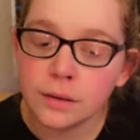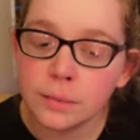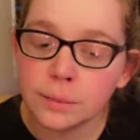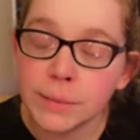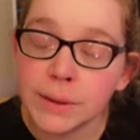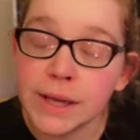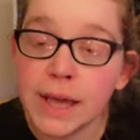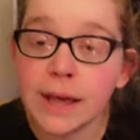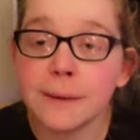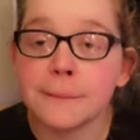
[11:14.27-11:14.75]

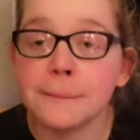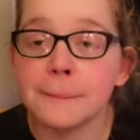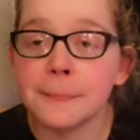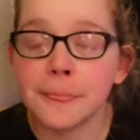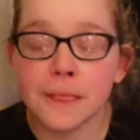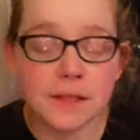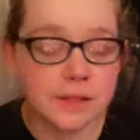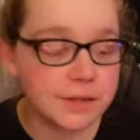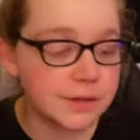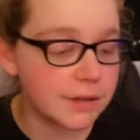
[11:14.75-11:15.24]
yeah,
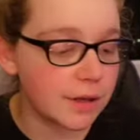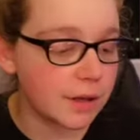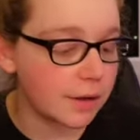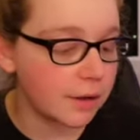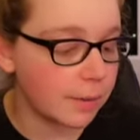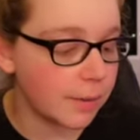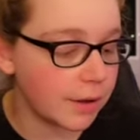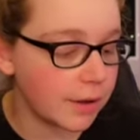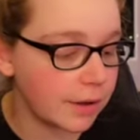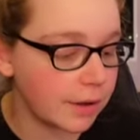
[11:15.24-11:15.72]

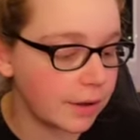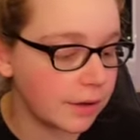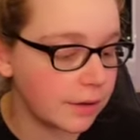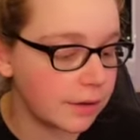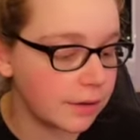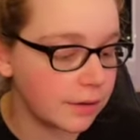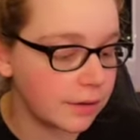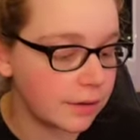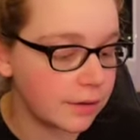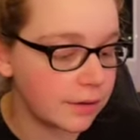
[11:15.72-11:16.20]
so
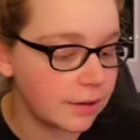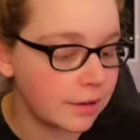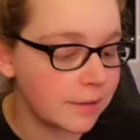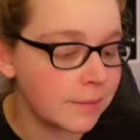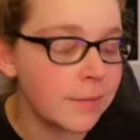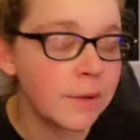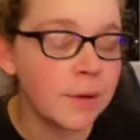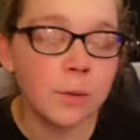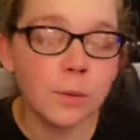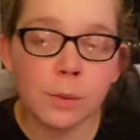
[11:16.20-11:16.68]

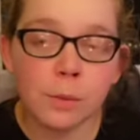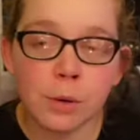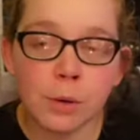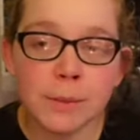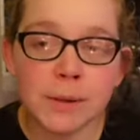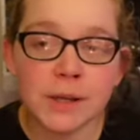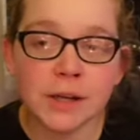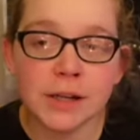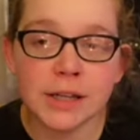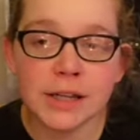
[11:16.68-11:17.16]
we're
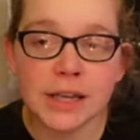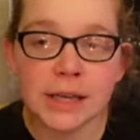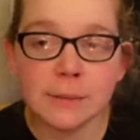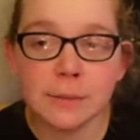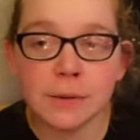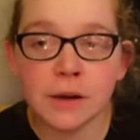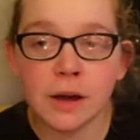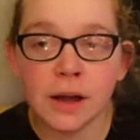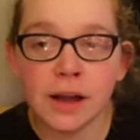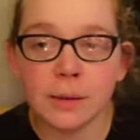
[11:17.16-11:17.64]
probably gonna keep
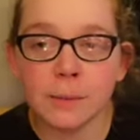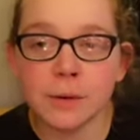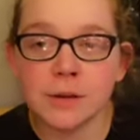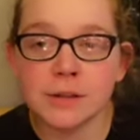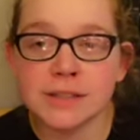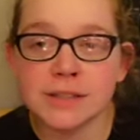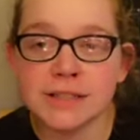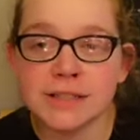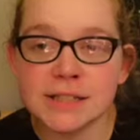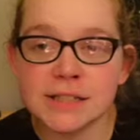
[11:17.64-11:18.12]
an eye out,
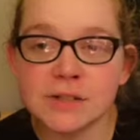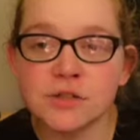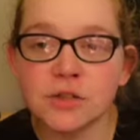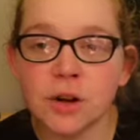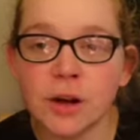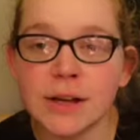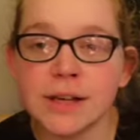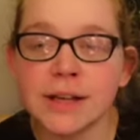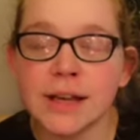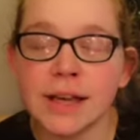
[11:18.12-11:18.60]
because I did
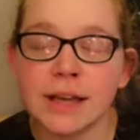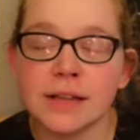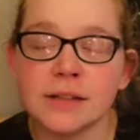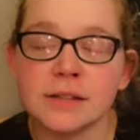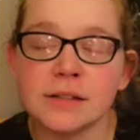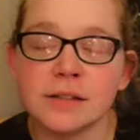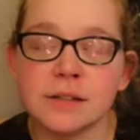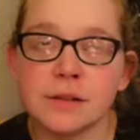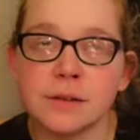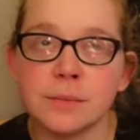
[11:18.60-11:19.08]
try and
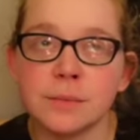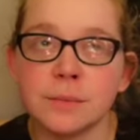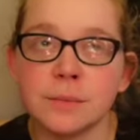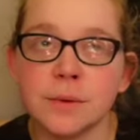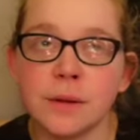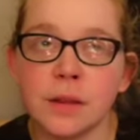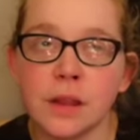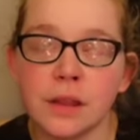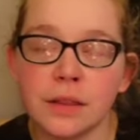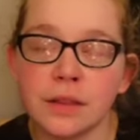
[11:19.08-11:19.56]
get some
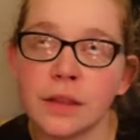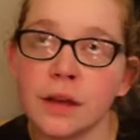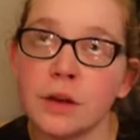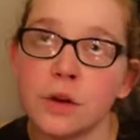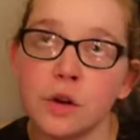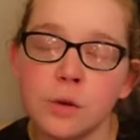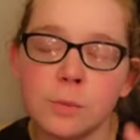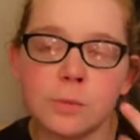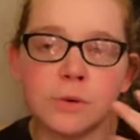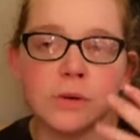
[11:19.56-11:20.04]
a
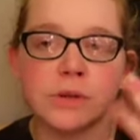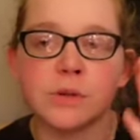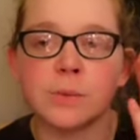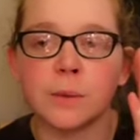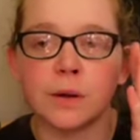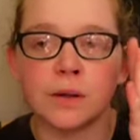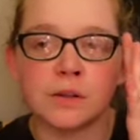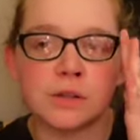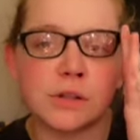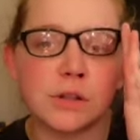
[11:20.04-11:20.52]
Couplins
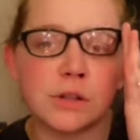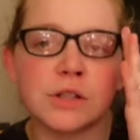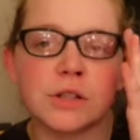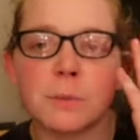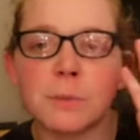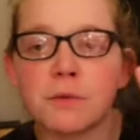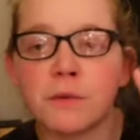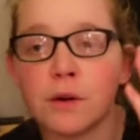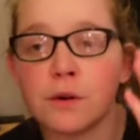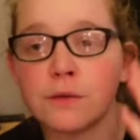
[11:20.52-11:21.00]
once just
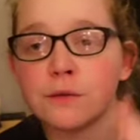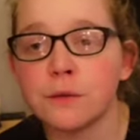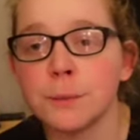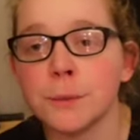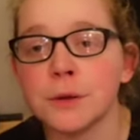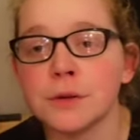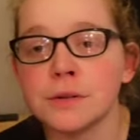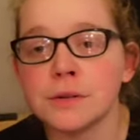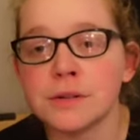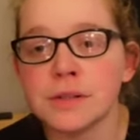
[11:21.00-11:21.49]
up the road from
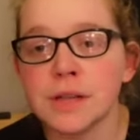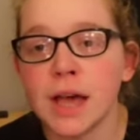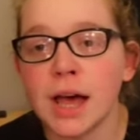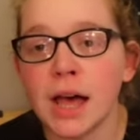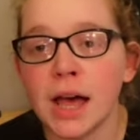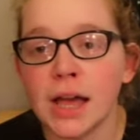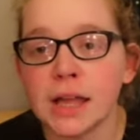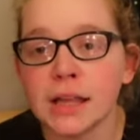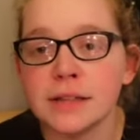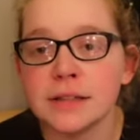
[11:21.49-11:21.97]
us,
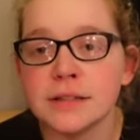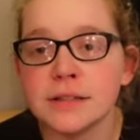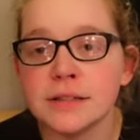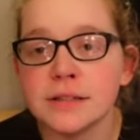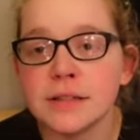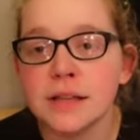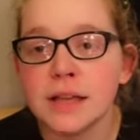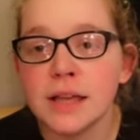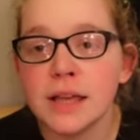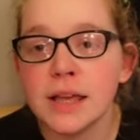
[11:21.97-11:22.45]
and
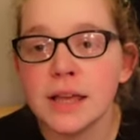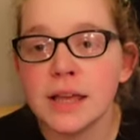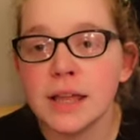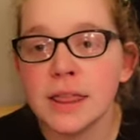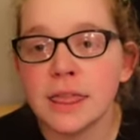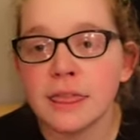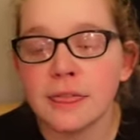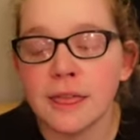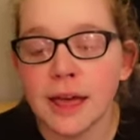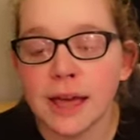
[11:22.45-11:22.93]

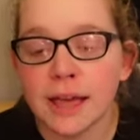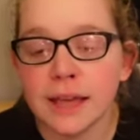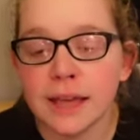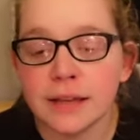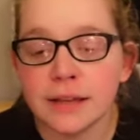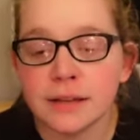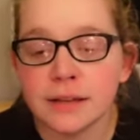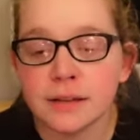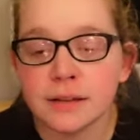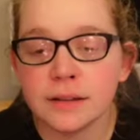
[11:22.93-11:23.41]

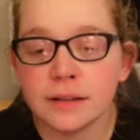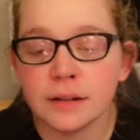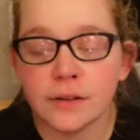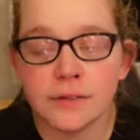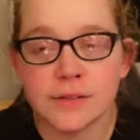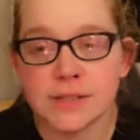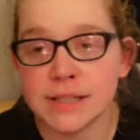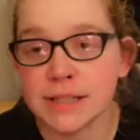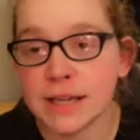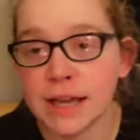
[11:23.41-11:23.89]
they
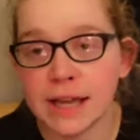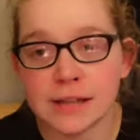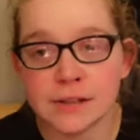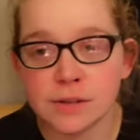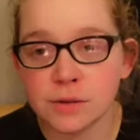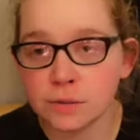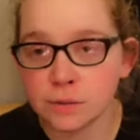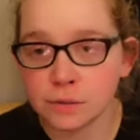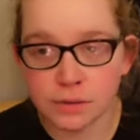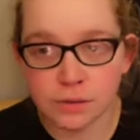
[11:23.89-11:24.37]
obviously
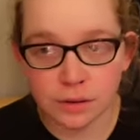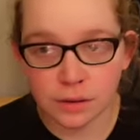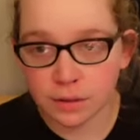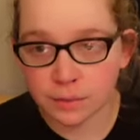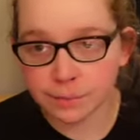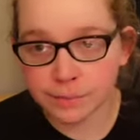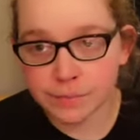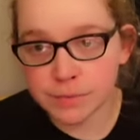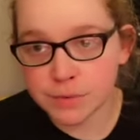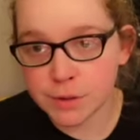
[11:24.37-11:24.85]
cancelled
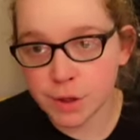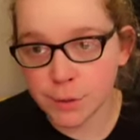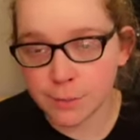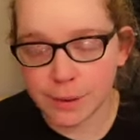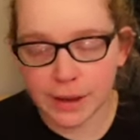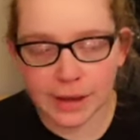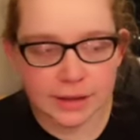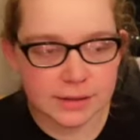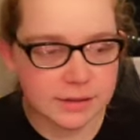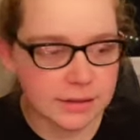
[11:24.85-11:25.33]
the two
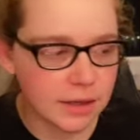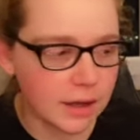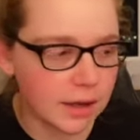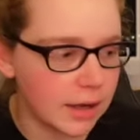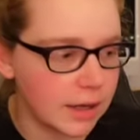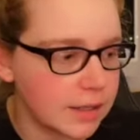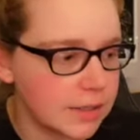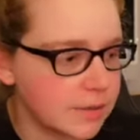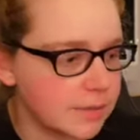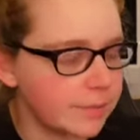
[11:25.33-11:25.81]
bags that
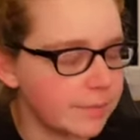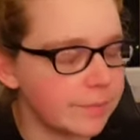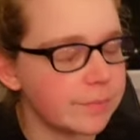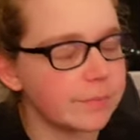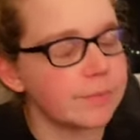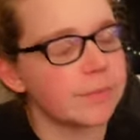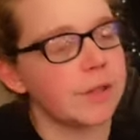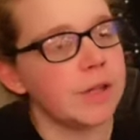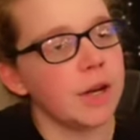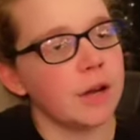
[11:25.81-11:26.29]
I'd,
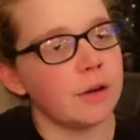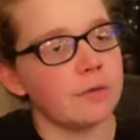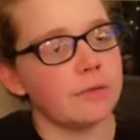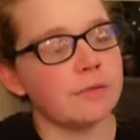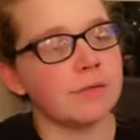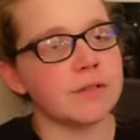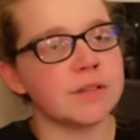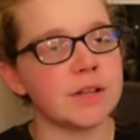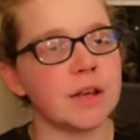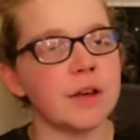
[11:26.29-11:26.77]
you know,
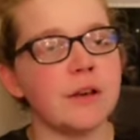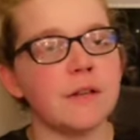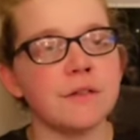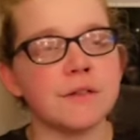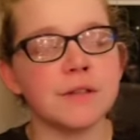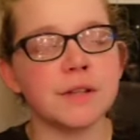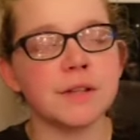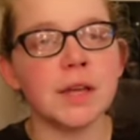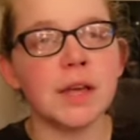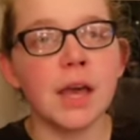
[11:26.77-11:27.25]

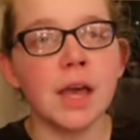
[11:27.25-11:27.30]
reserved.